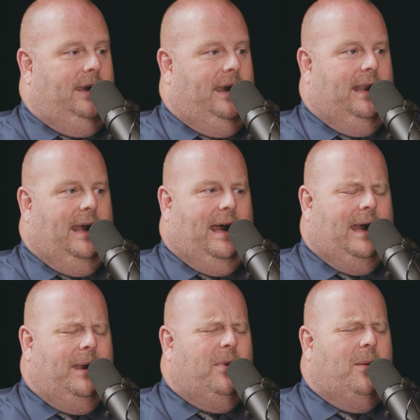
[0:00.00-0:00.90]
And
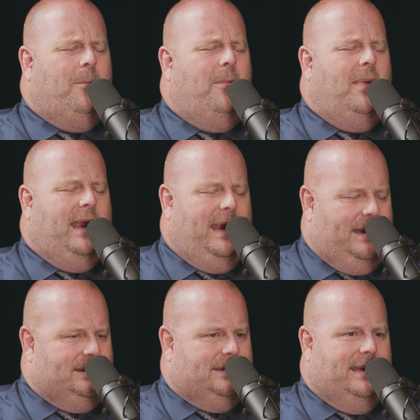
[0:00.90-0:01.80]
I'm
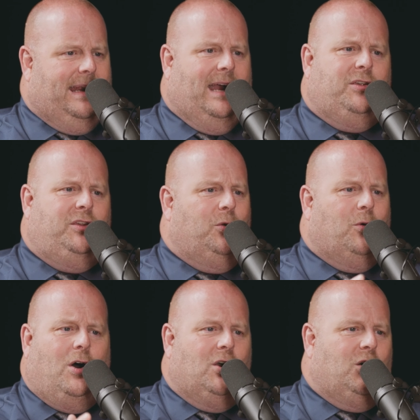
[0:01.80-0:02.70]
amazed at how you
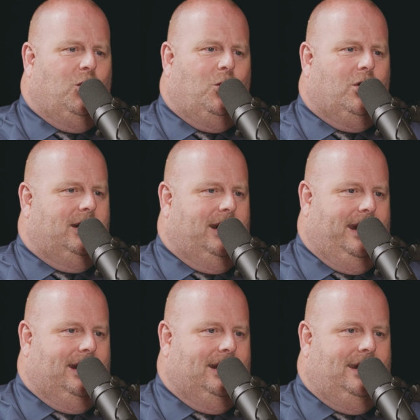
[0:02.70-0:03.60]
all
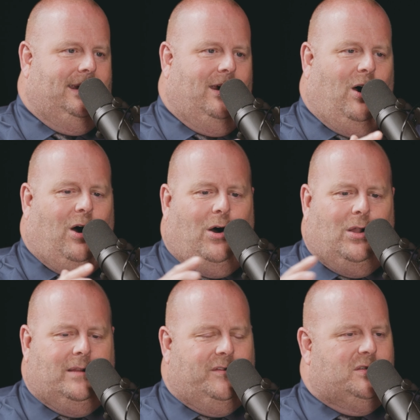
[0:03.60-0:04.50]
coordinate
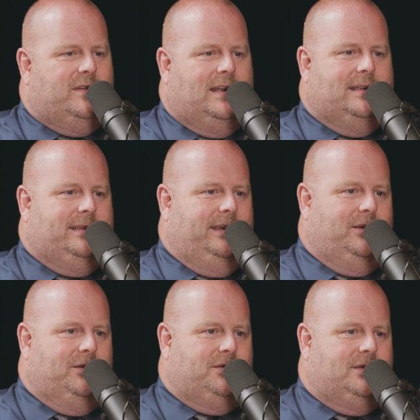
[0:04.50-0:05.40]
all of those
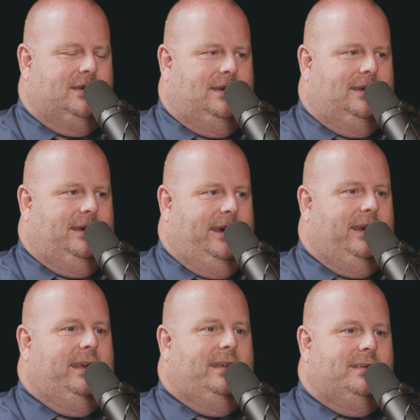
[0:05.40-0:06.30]
volunteers.
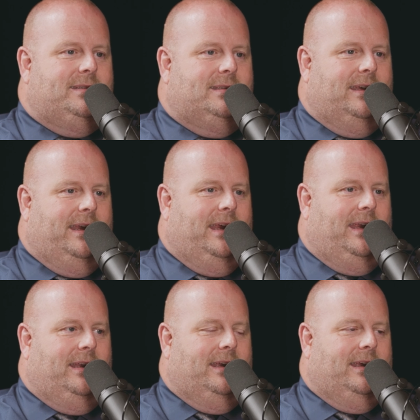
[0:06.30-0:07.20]
It is
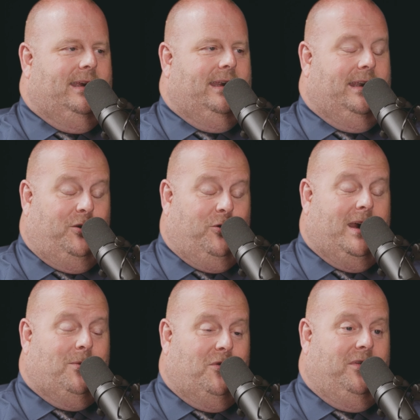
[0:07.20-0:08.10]
an
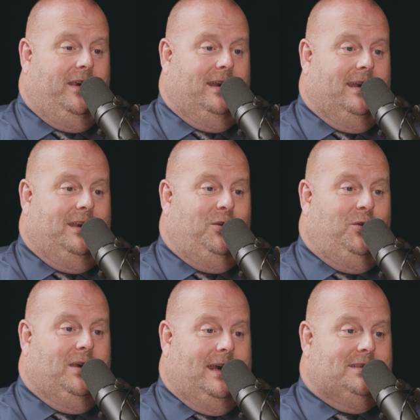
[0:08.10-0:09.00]
incredible feat, and you
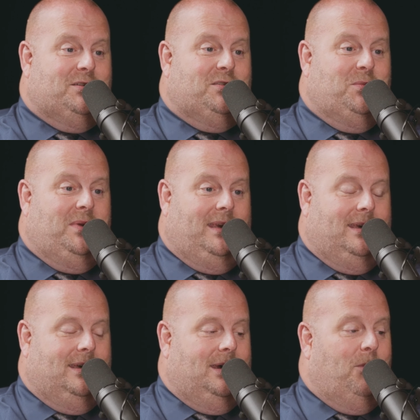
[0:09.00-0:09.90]
guys are to be
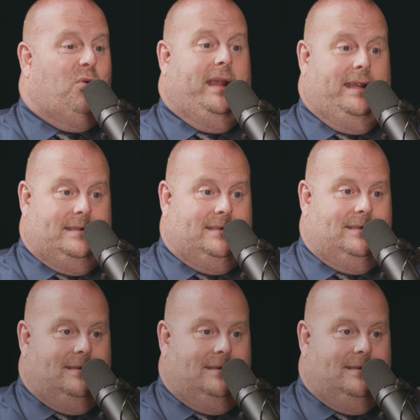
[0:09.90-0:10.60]
praised.